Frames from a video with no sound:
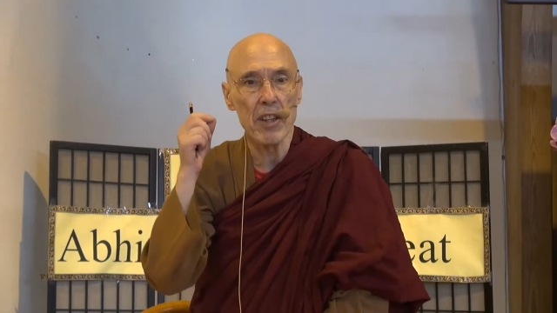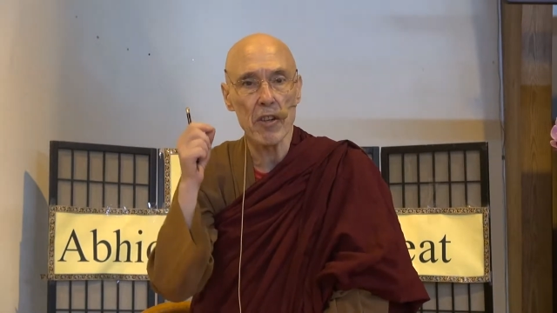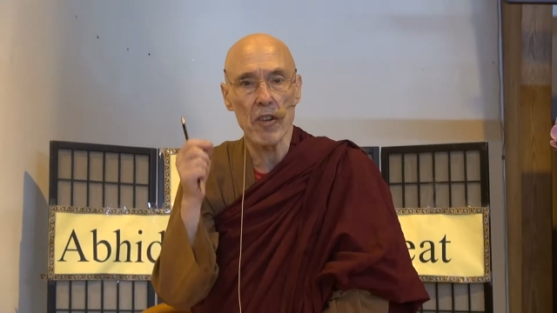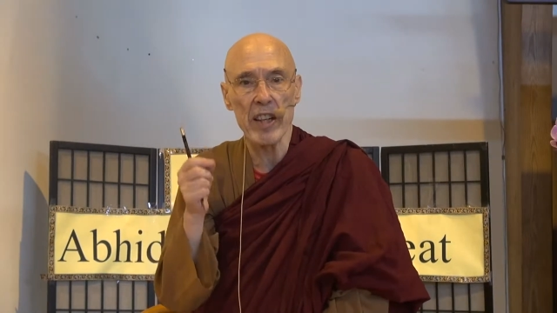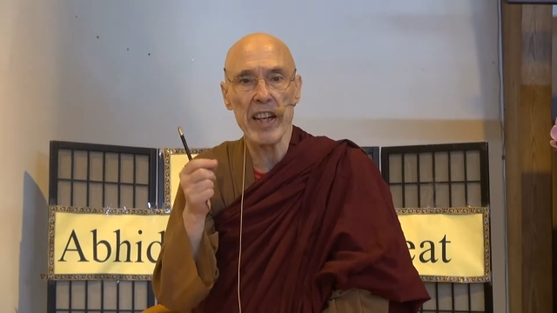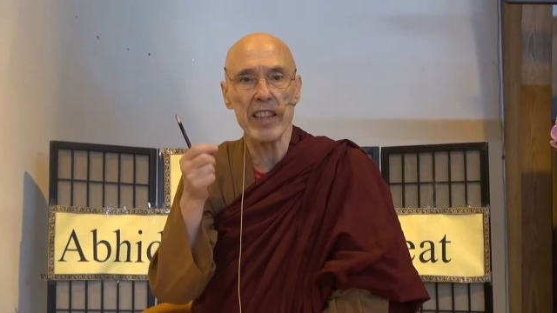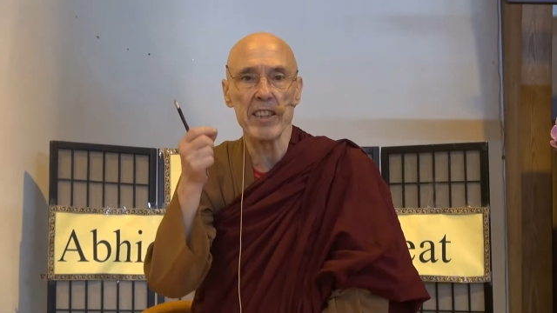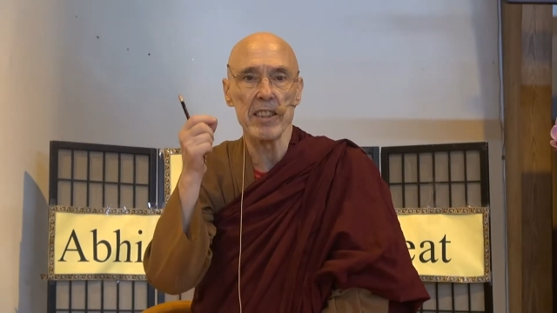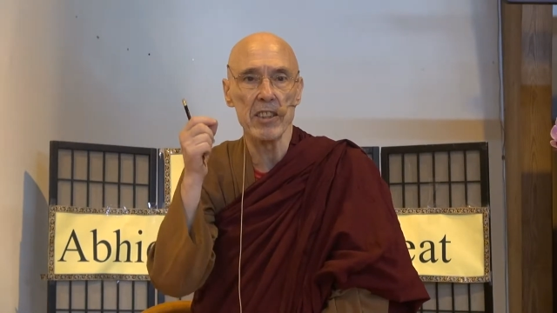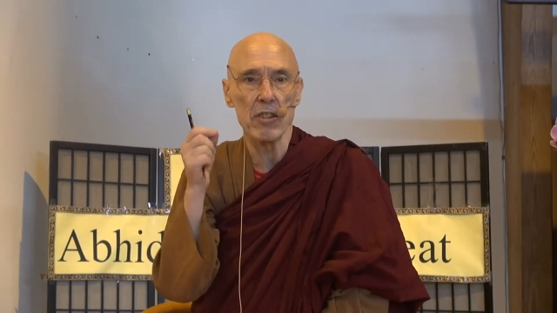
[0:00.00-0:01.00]

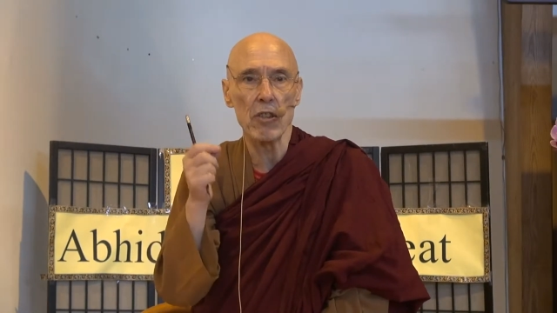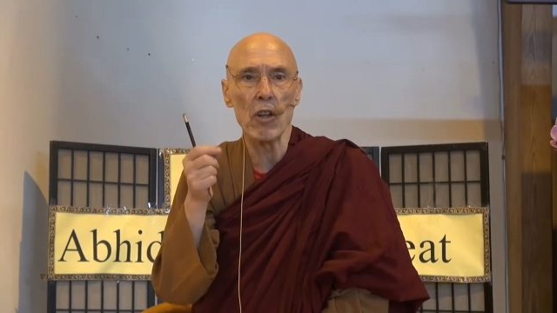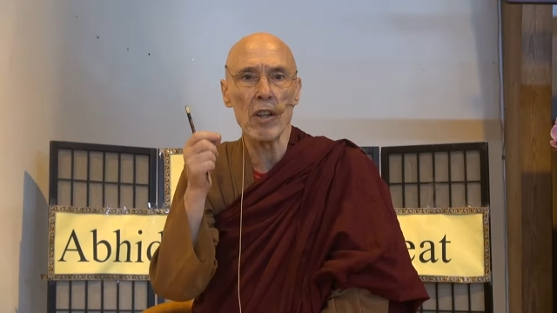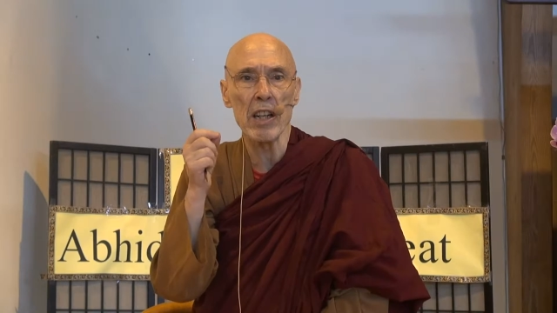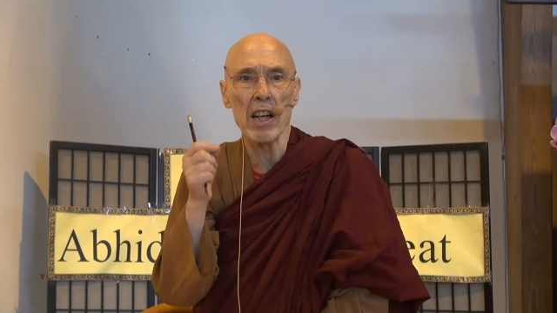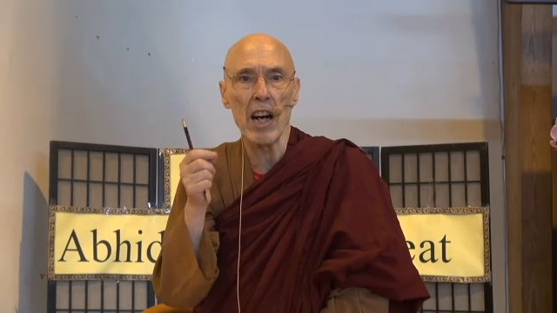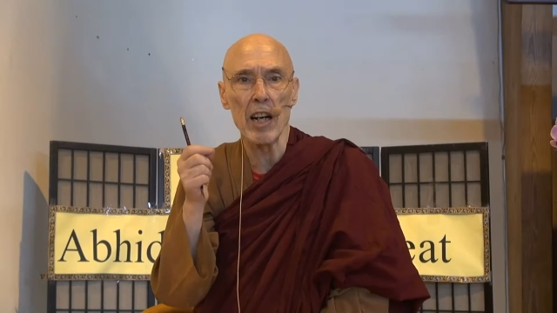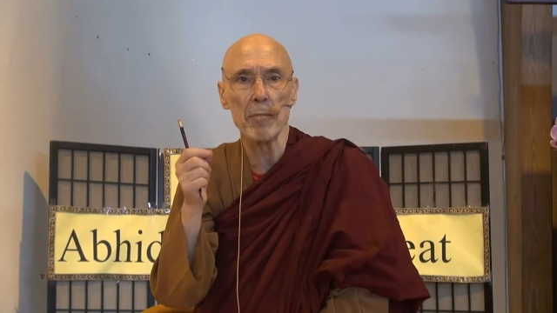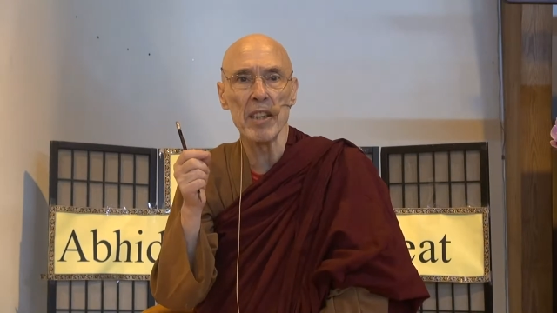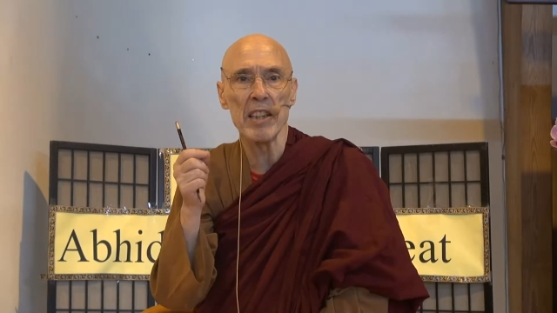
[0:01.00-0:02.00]
creates strong
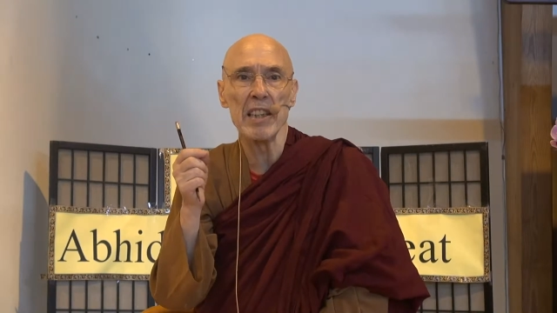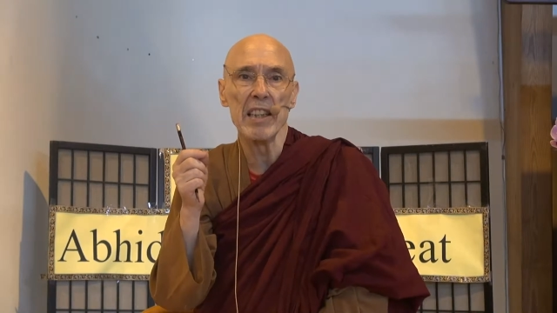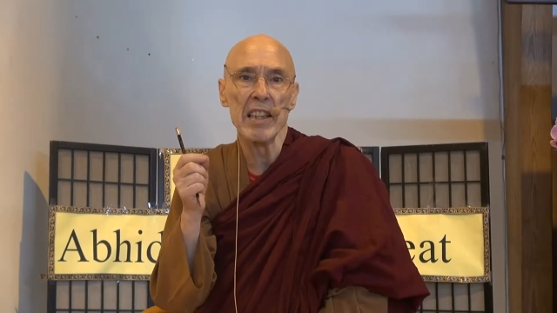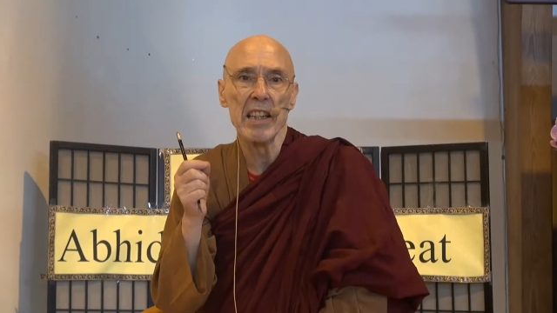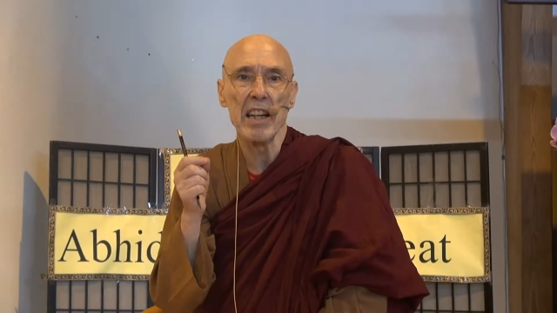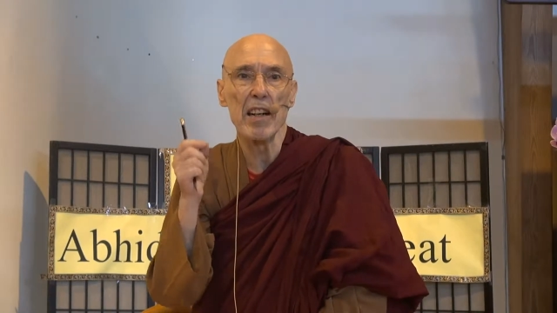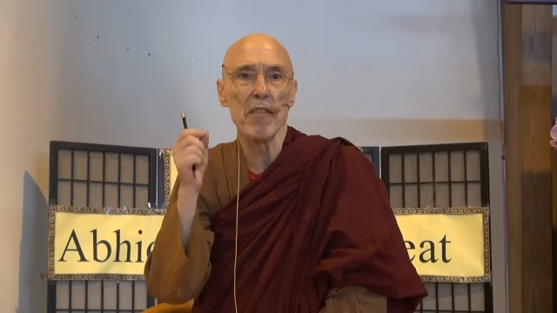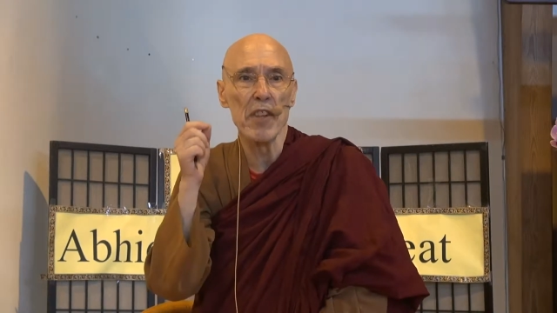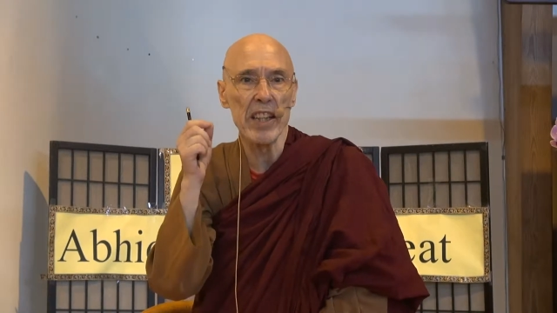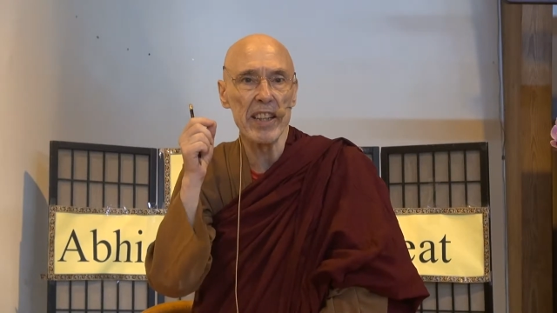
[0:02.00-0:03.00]
karma
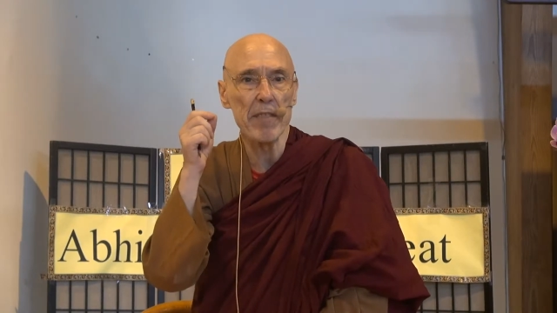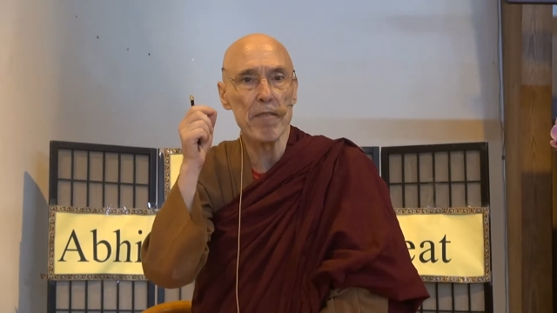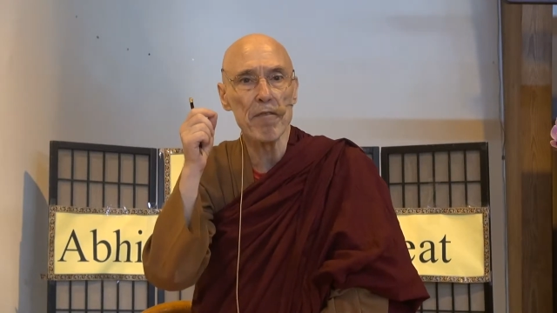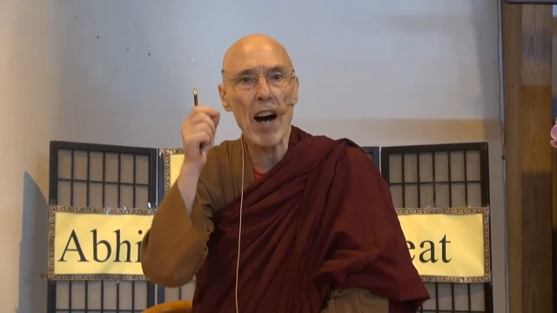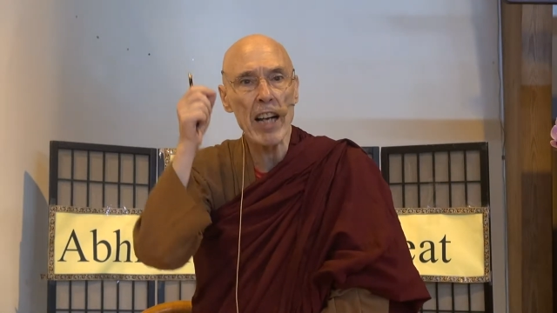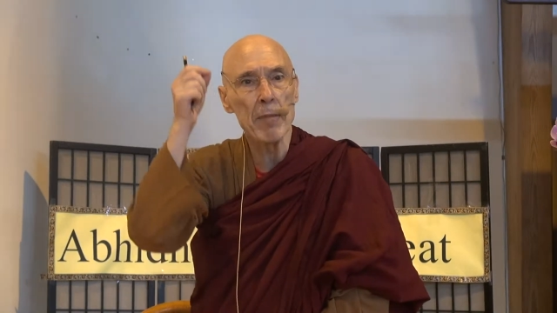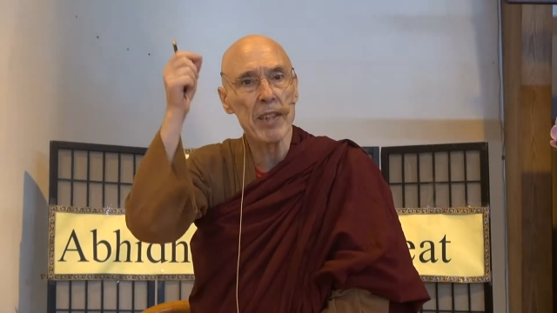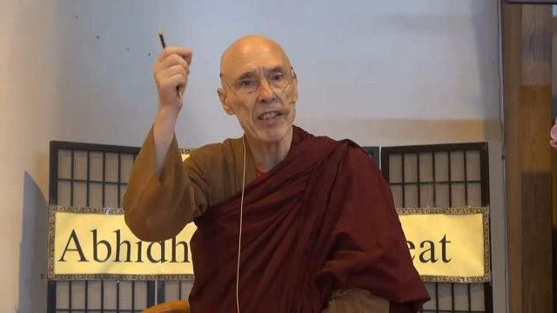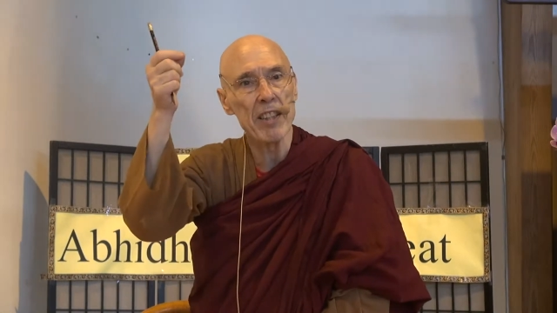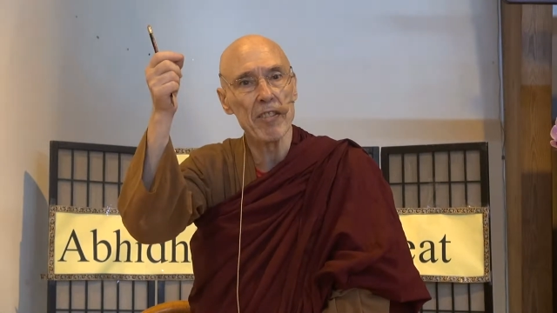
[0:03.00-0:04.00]
of the fine
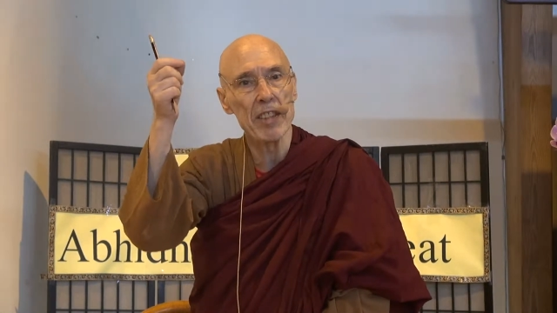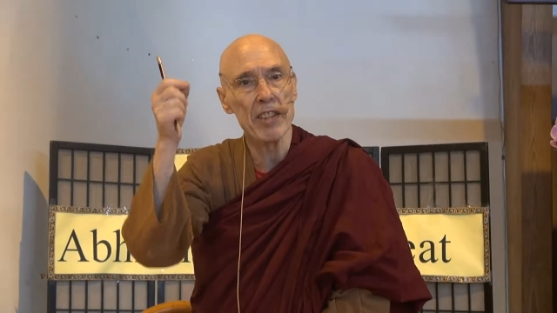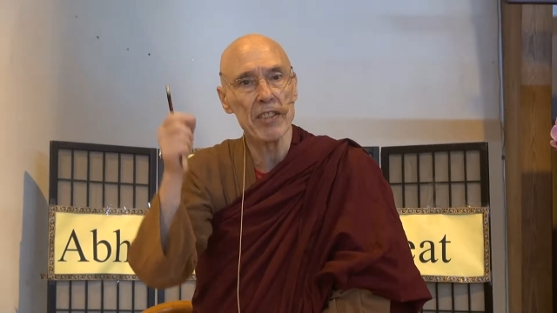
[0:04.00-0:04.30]
material